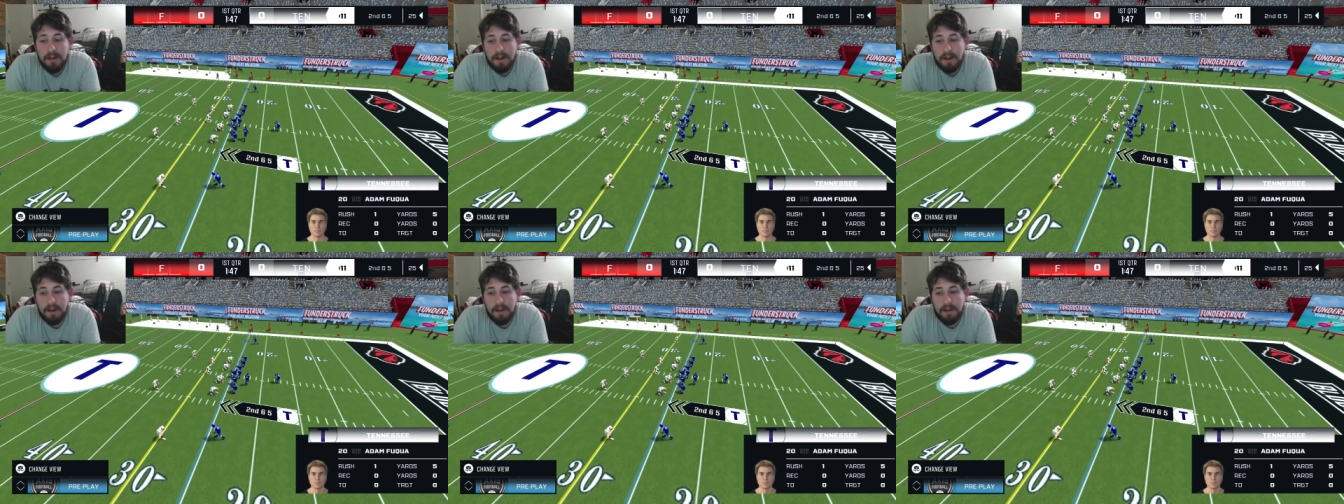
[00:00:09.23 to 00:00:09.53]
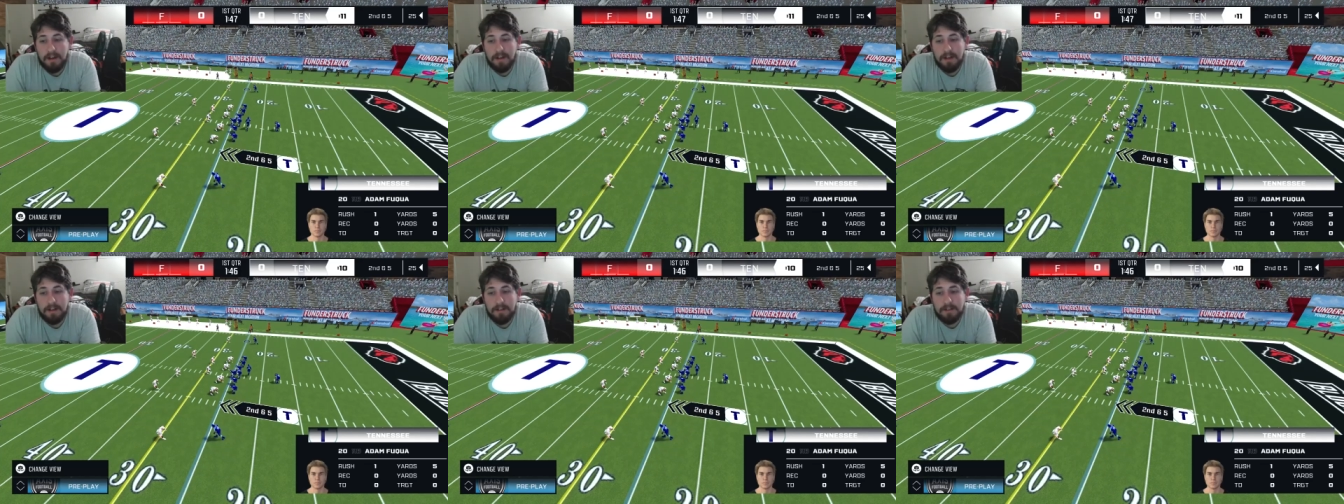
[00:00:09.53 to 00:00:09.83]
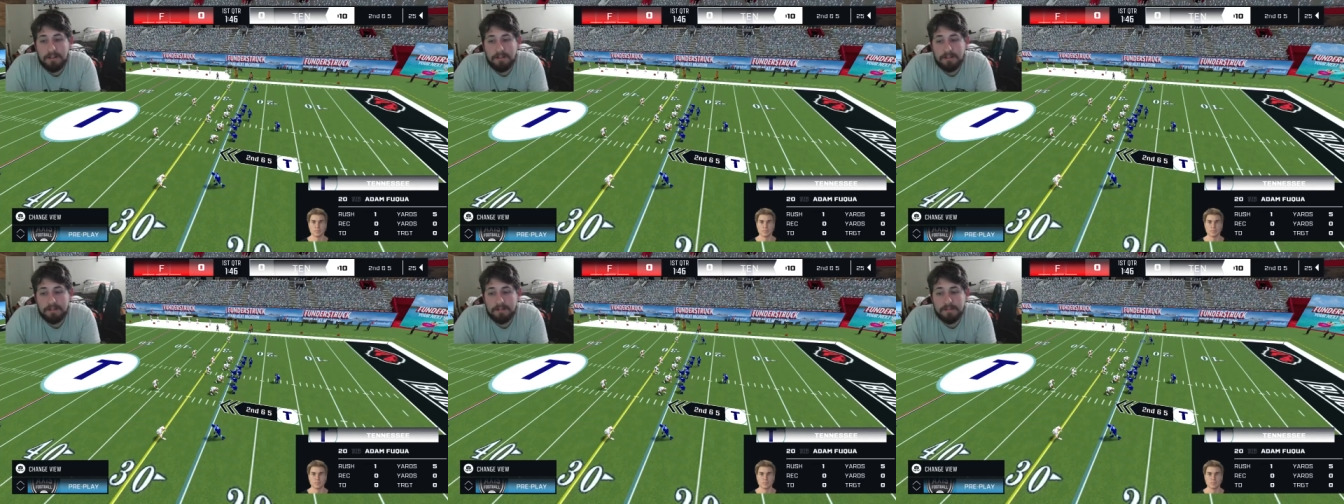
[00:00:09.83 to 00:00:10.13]

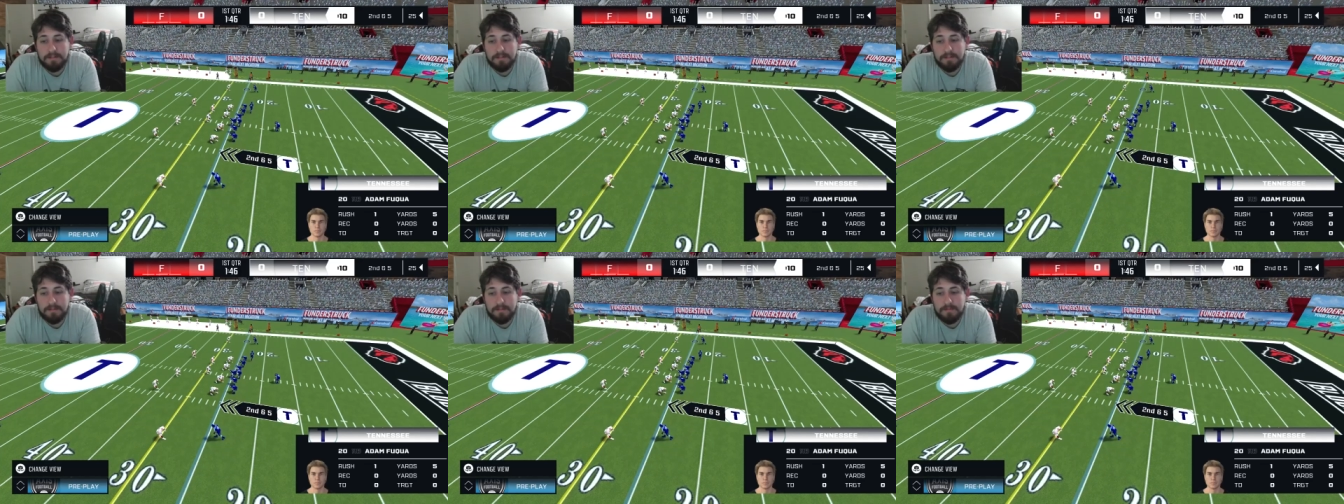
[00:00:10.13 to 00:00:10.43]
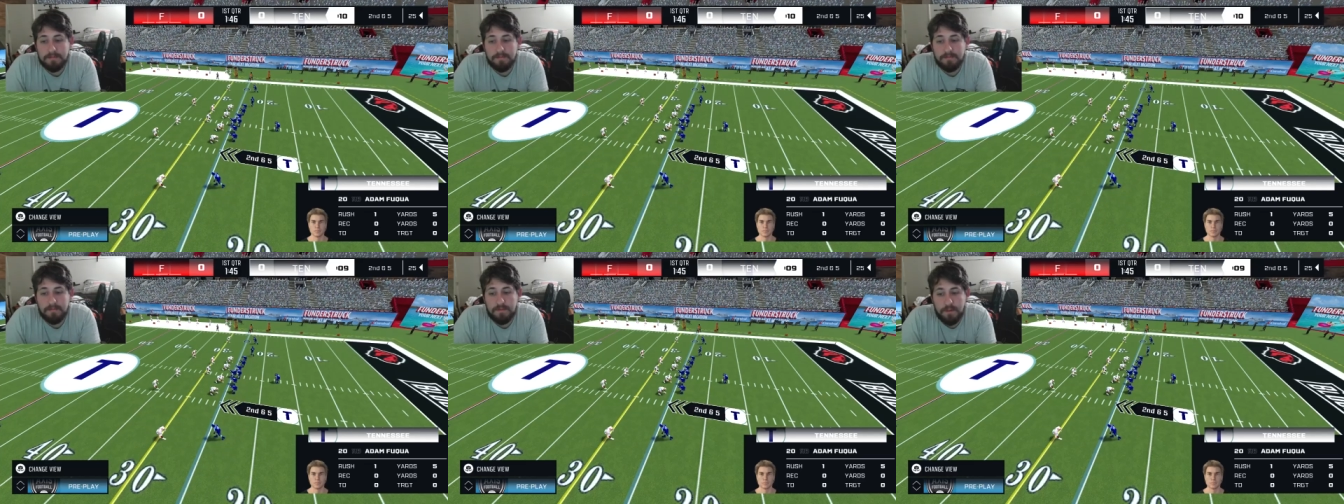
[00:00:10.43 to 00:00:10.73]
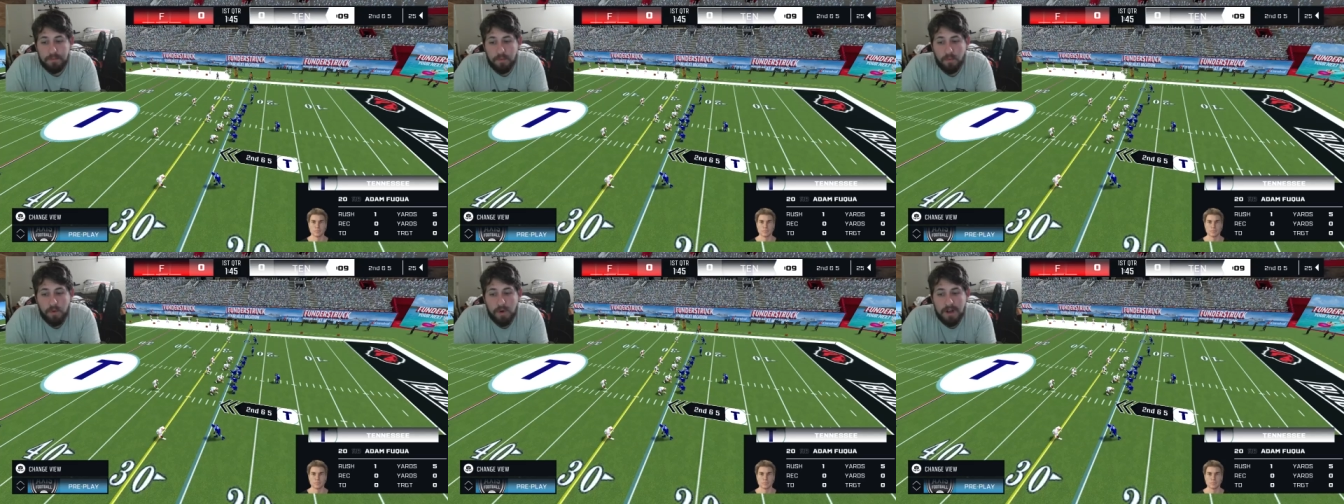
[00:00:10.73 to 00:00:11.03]
Uh,
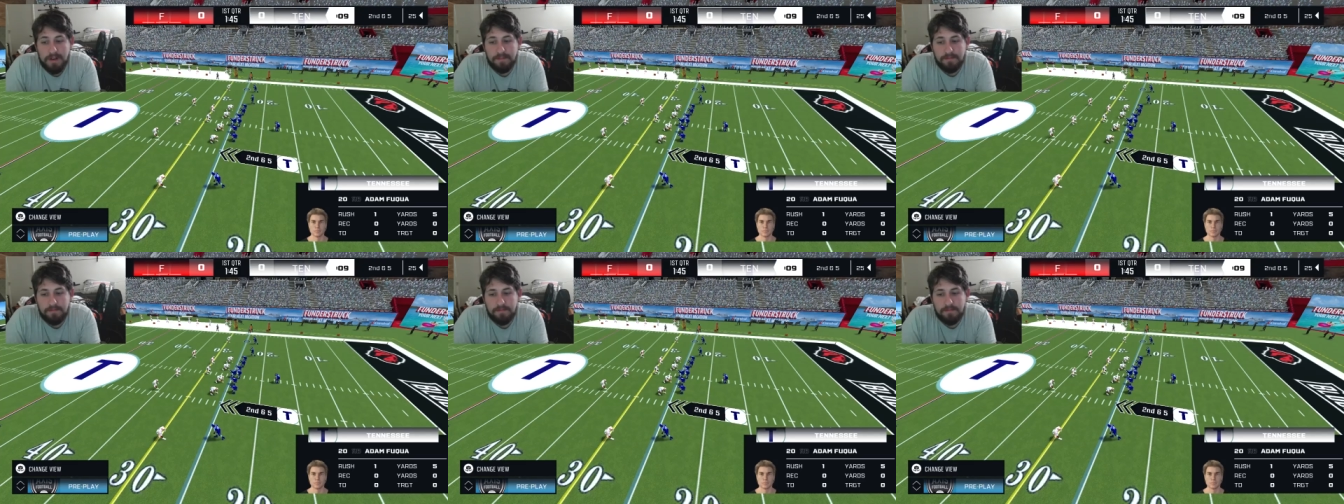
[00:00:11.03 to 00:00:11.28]
number one,